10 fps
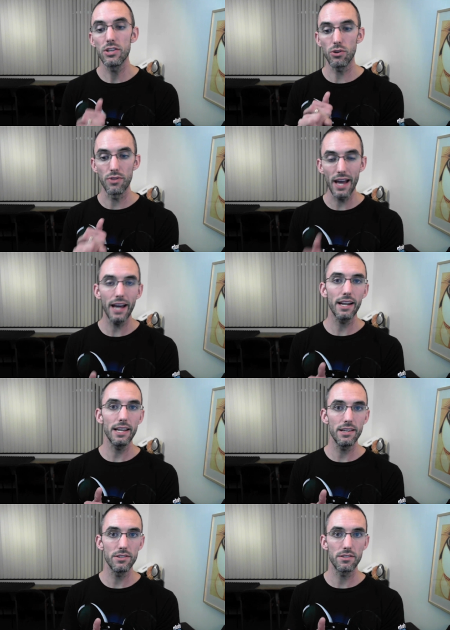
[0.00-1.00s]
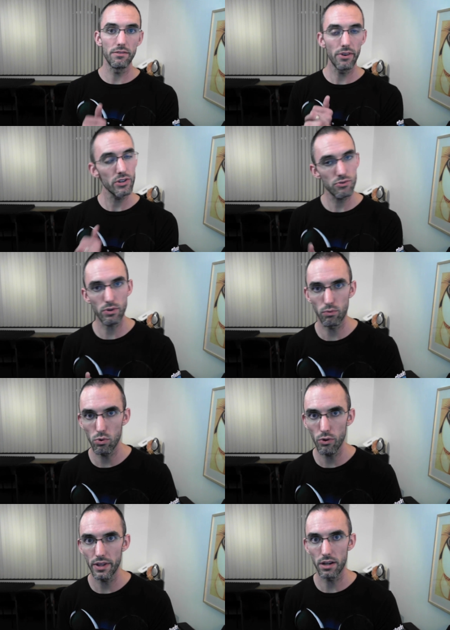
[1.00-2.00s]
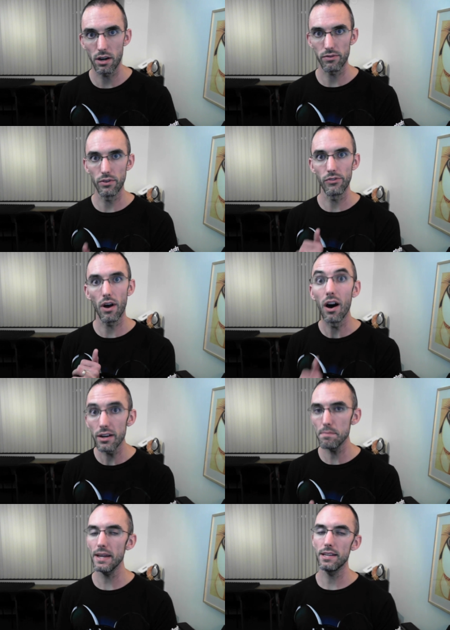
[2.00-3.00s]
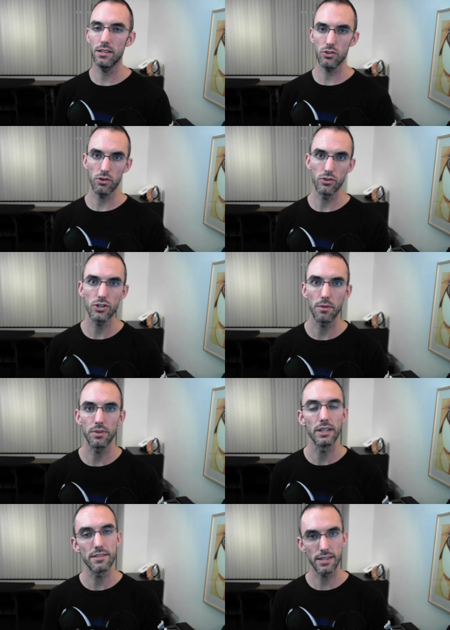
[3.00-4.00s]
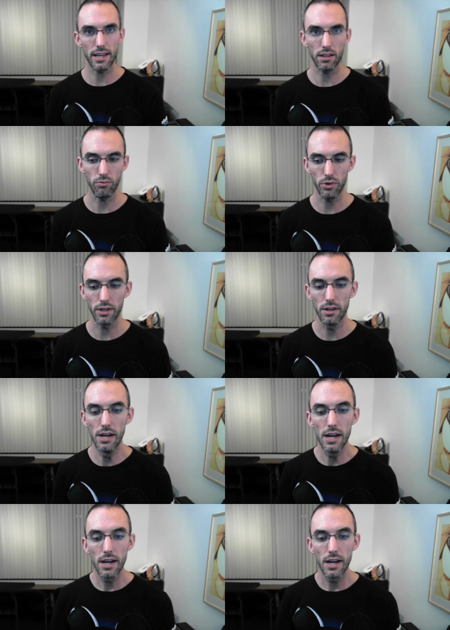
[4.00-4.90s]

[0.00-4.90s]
so that is the very strict rule that governs unpaid internships, at least in California.